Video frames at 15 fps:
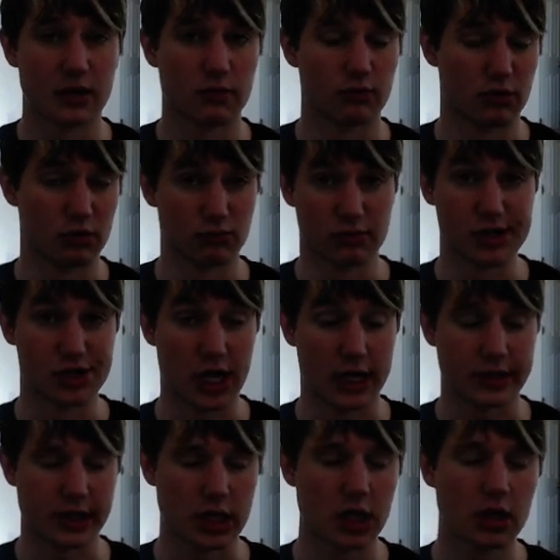rejected.
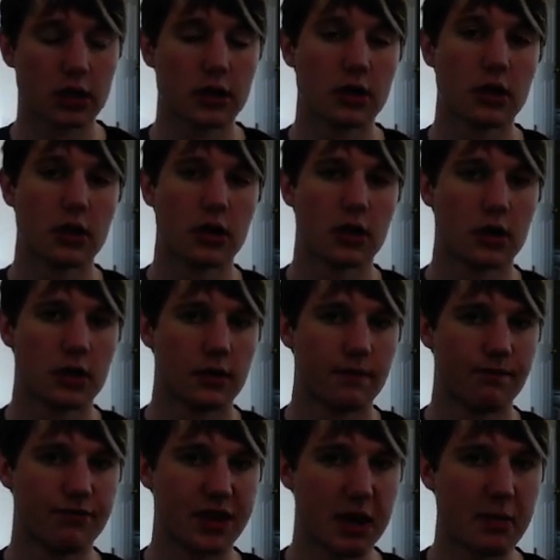
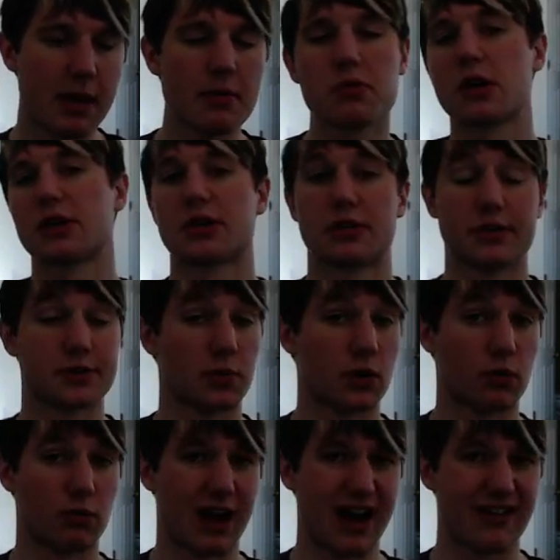Then maybe we can turn this one
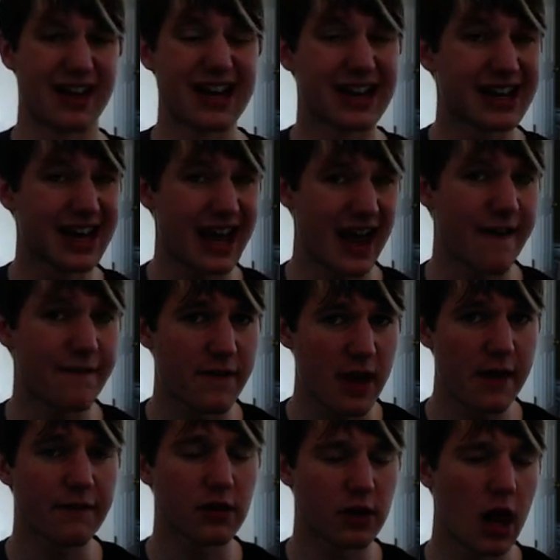around, and if
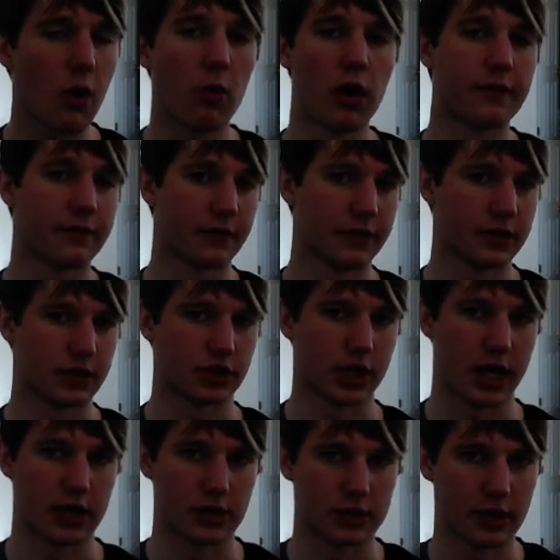you're not one for this change.
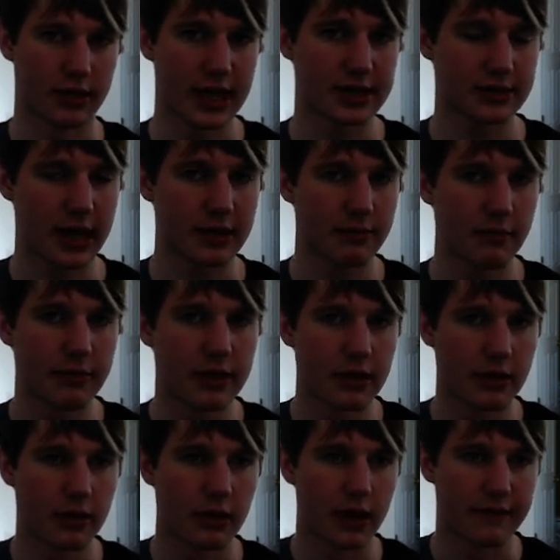So that's the
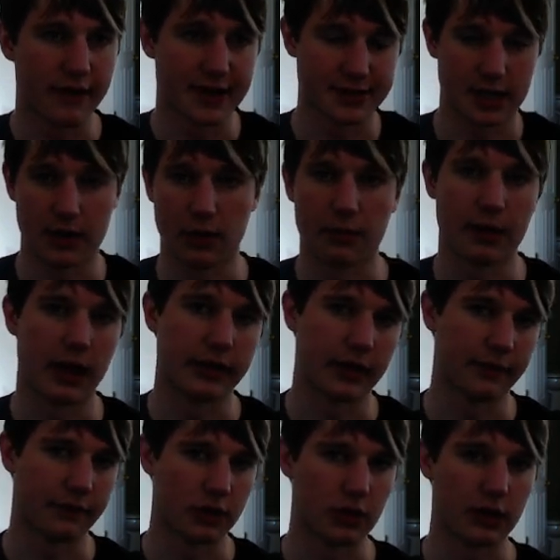advice that I want to put out there for
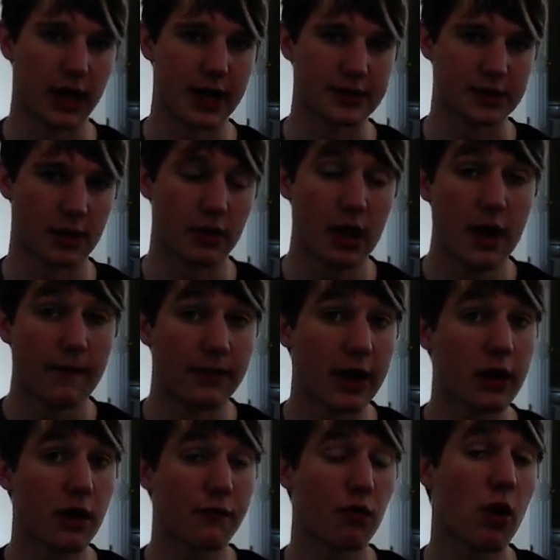you guys. So thank you all
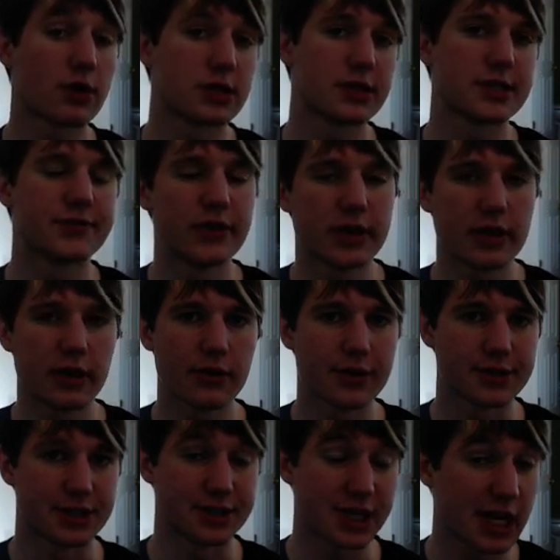for watching this video. This is
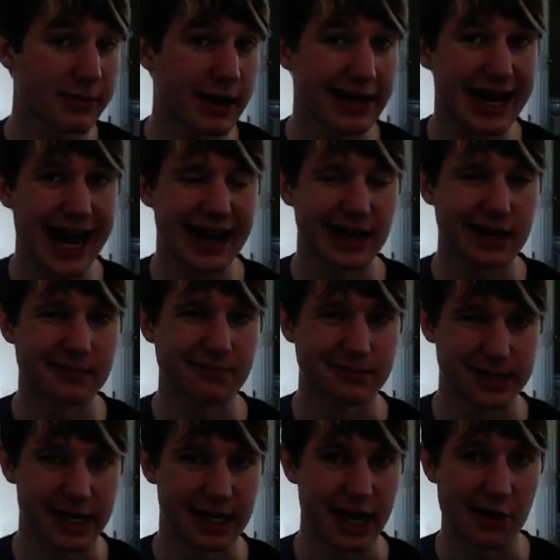CD Mangaka,
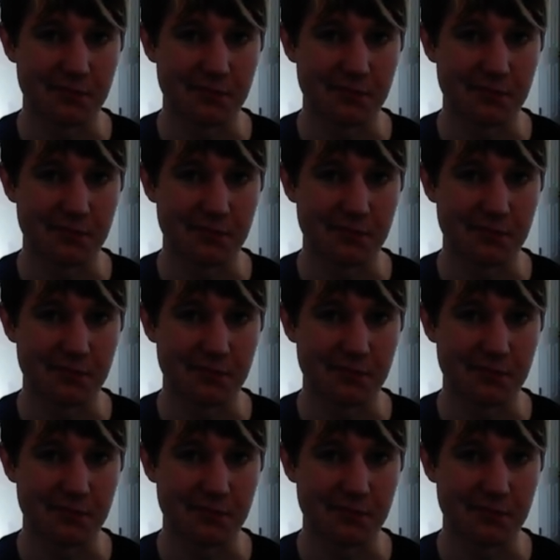signing out.